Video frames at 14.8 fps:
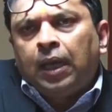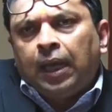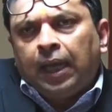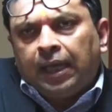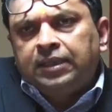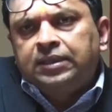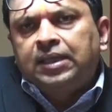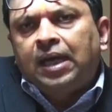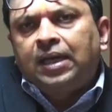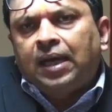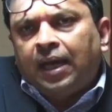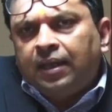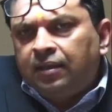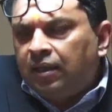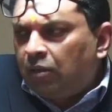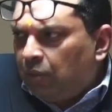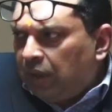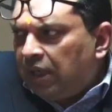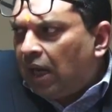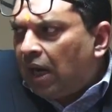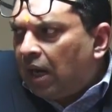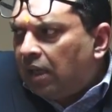is that I think
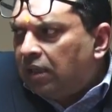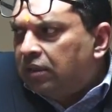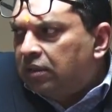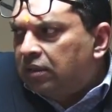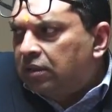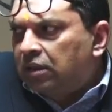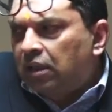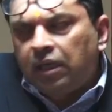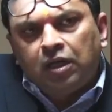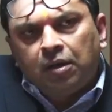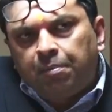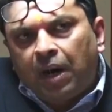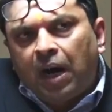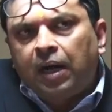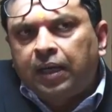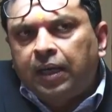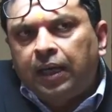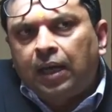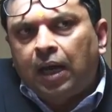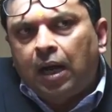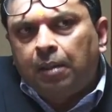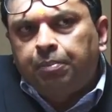we are,
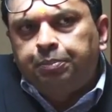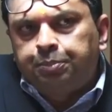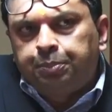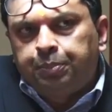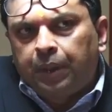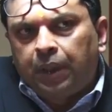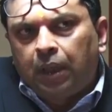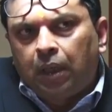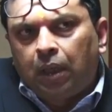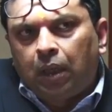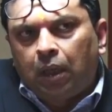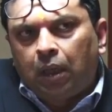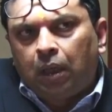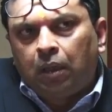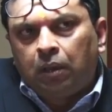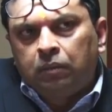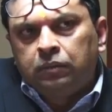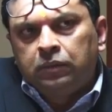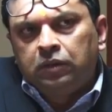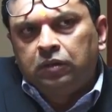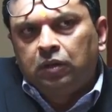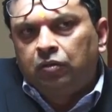barking up
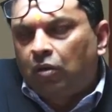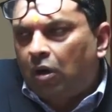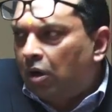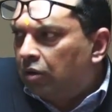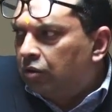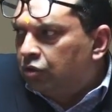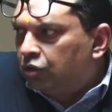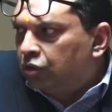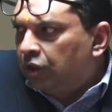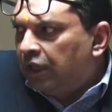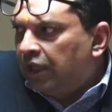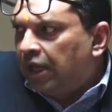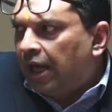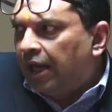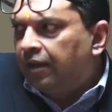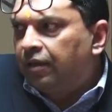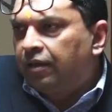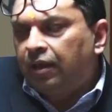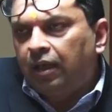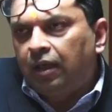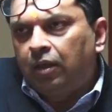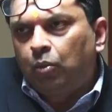the wrong tree. I
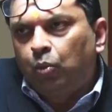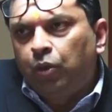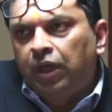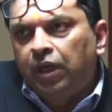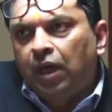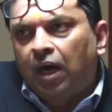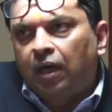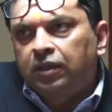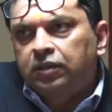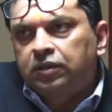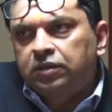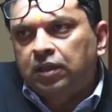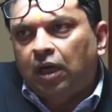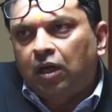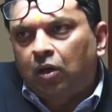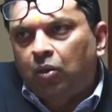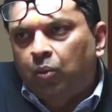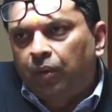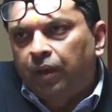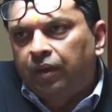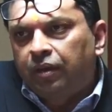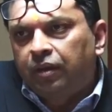think we are stuck
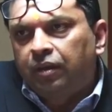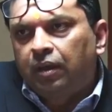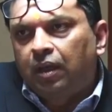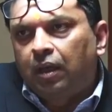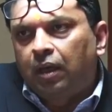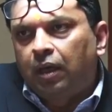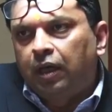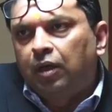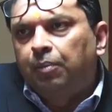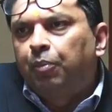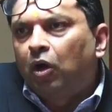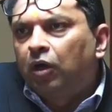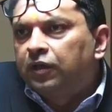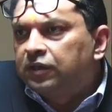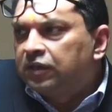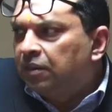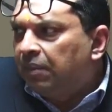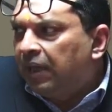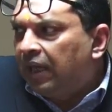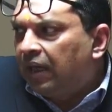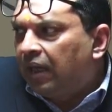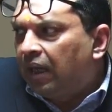with, policy
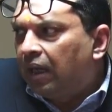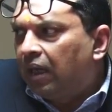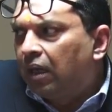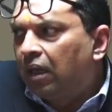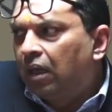making,